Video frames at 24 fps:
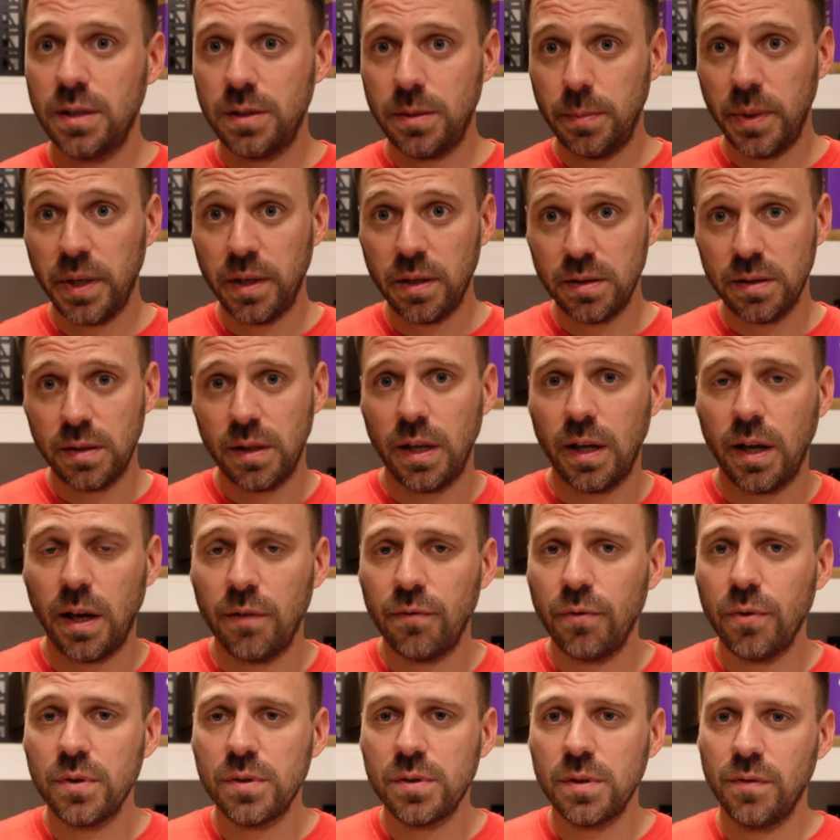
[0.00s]
It's because of the
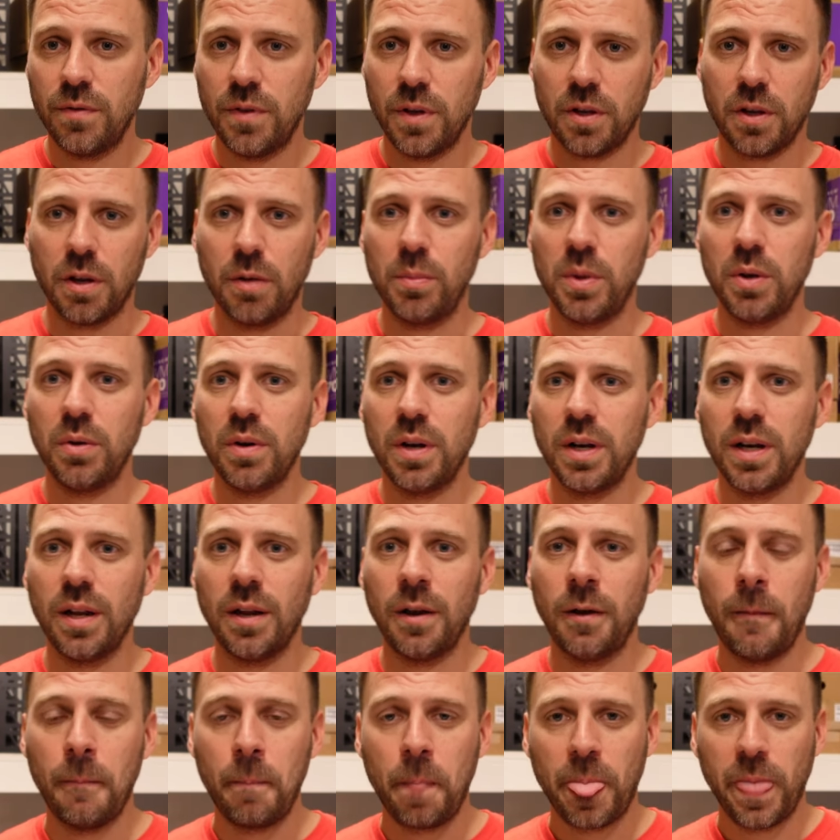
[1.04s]
efforts of the
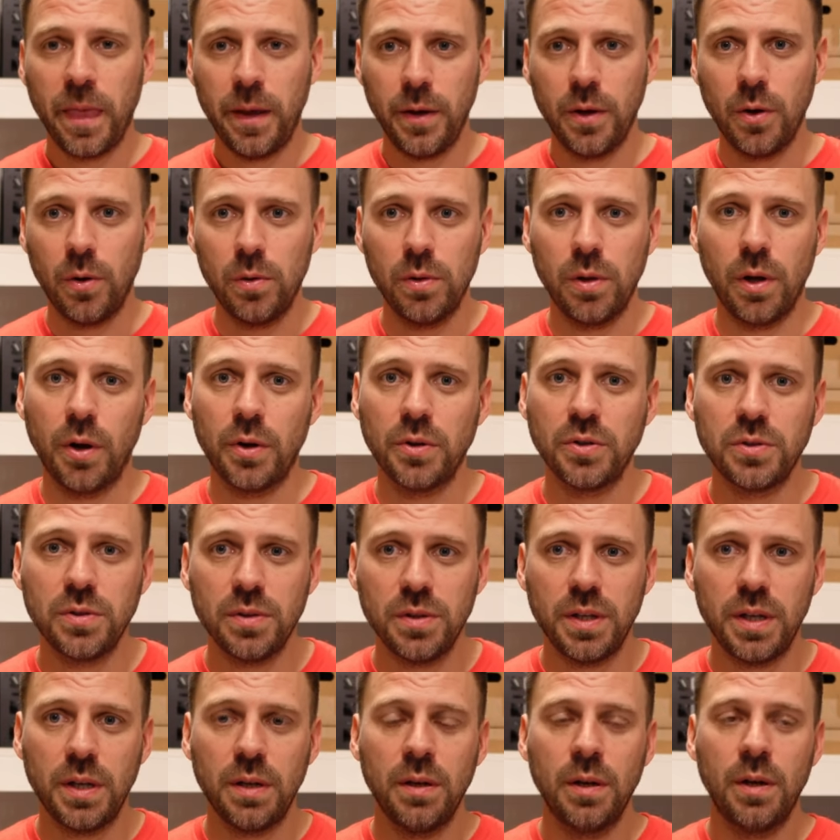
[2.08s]
community, you know,
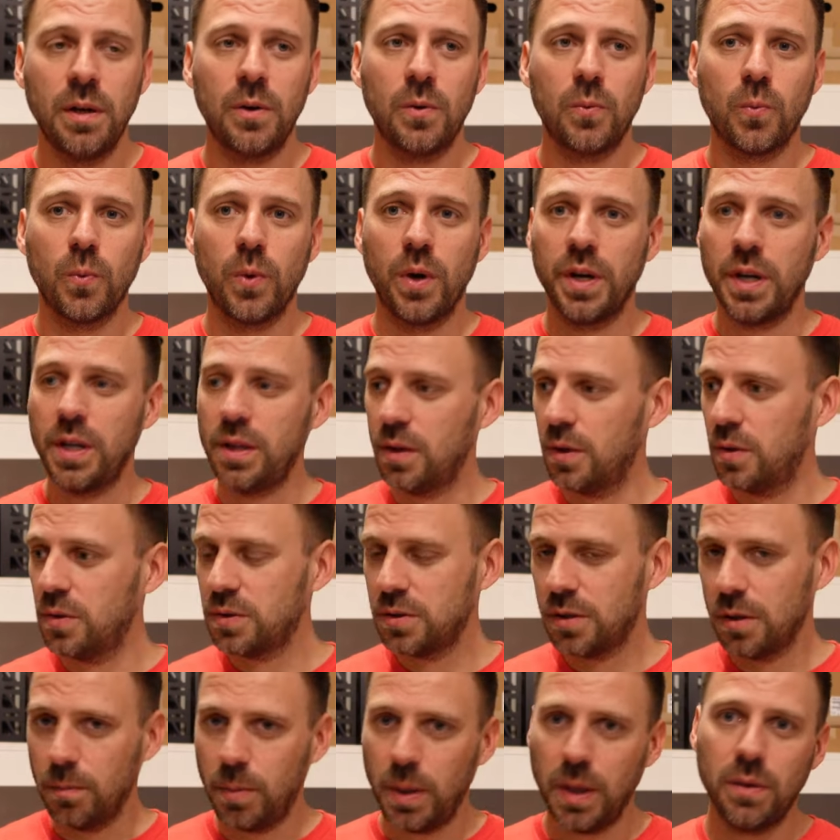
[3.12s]
largely running those
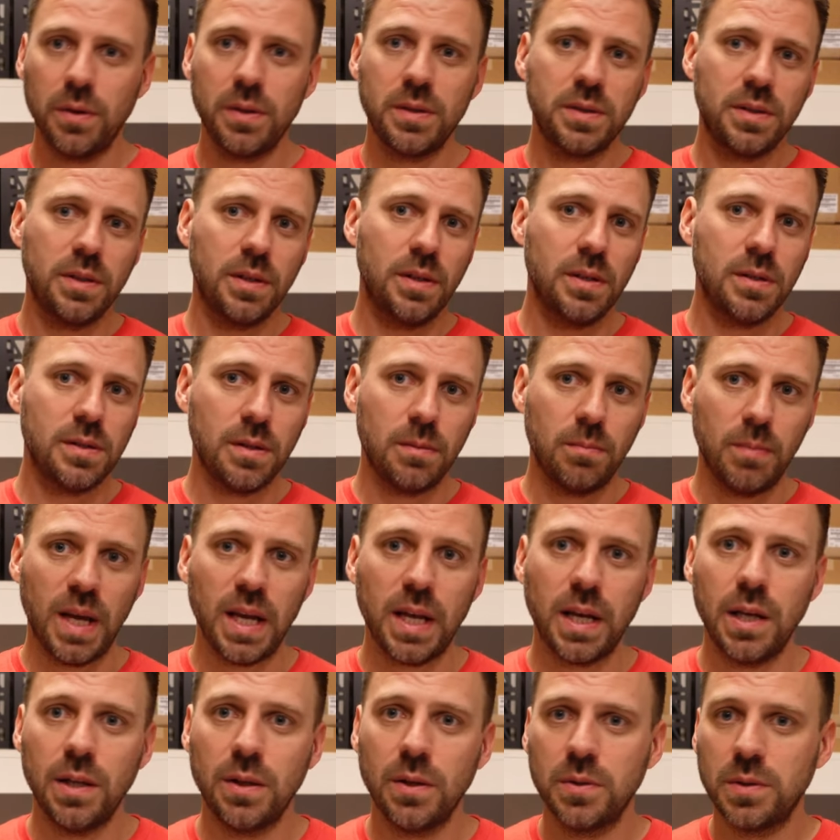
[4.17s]
comparisons and
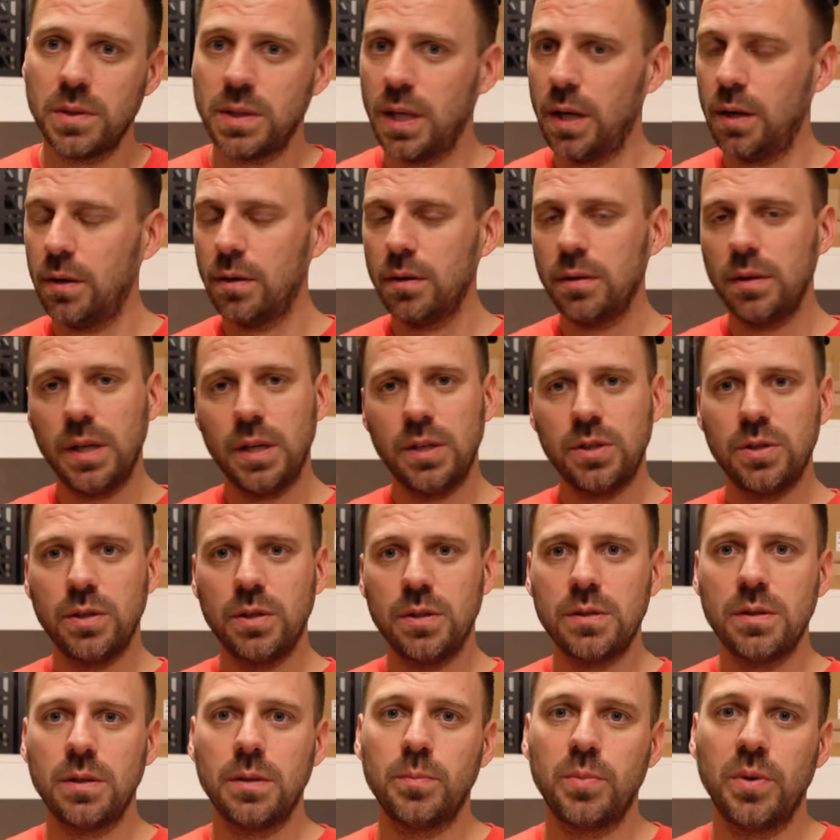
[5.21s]
making those
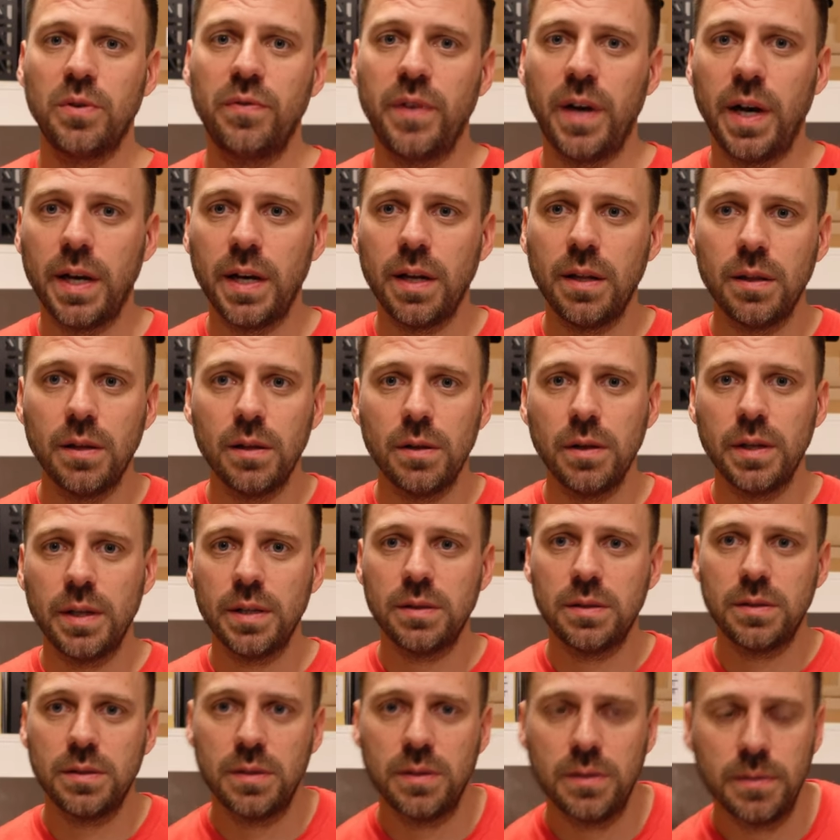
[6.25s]
calculations and providing the
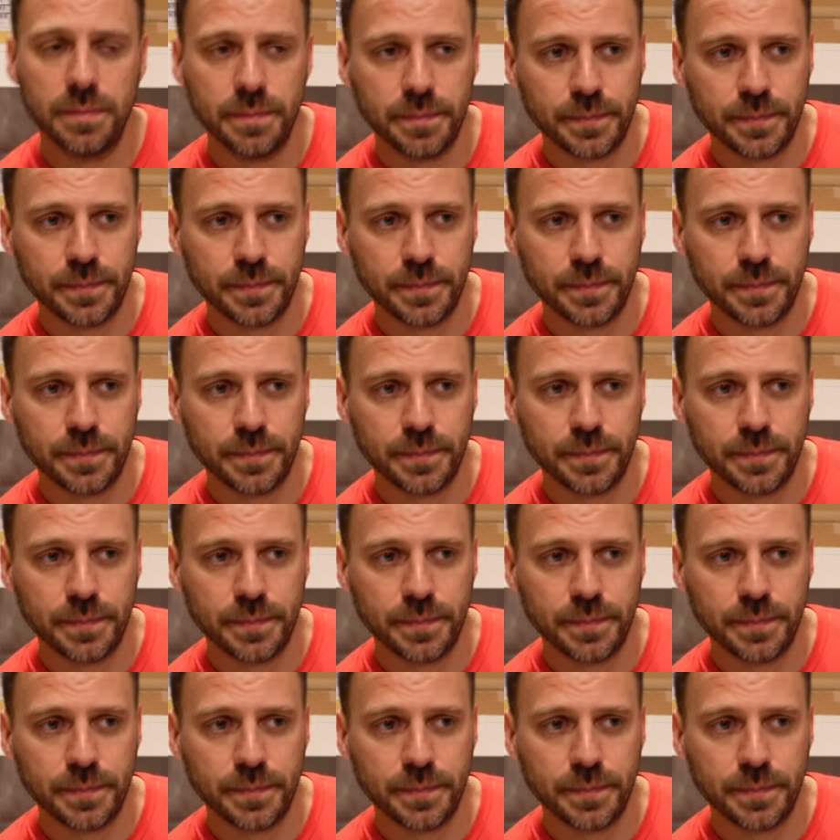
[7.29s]
lists.